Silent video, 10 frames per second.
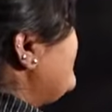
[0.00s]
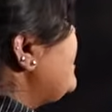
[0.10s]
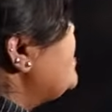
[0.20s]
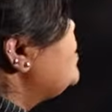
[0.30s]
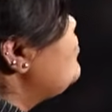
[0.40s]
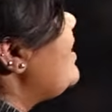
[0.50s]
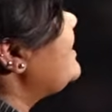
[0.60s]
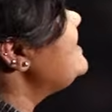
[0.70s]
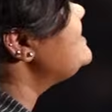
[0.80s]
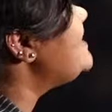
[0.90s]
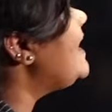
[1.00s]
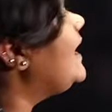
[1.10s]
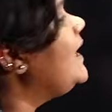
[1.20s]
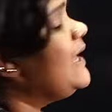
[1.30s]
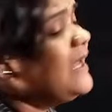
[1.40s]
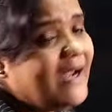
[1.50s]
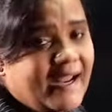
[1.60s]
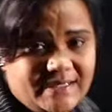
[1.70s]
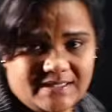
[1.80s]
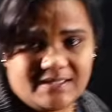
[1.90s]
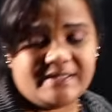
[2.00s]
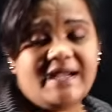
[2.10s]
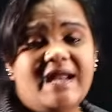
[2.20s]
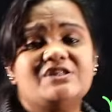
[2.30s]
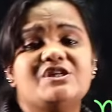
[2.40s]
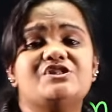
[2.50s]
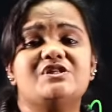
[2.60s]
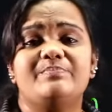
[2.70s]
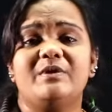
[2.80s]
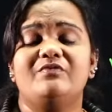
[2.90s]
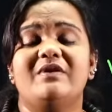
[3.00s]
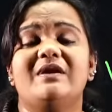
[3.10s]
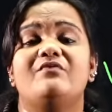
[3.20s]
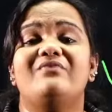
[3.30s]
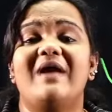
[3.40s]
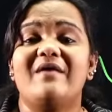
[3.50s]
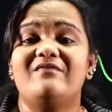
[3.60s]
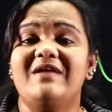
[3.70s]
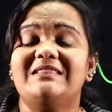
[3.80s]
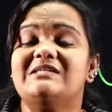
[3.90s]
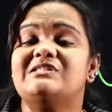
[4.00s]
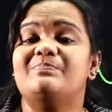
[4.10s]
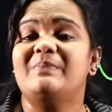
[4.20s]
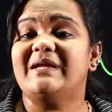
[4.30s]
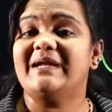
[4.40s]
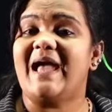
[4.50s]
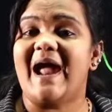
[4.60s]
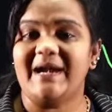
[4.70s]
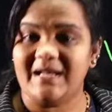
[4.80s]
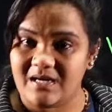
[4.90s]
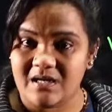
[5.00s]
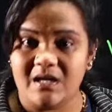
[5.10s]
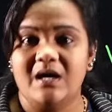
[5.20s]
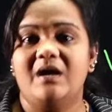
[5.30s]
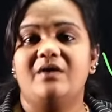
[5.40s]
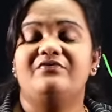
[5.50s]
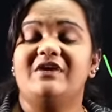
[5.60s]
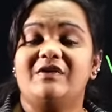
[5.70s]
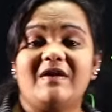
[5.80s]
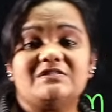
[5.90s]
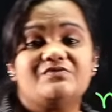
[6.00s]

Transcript: So what is the relationship between a wavelength, speed and frequency?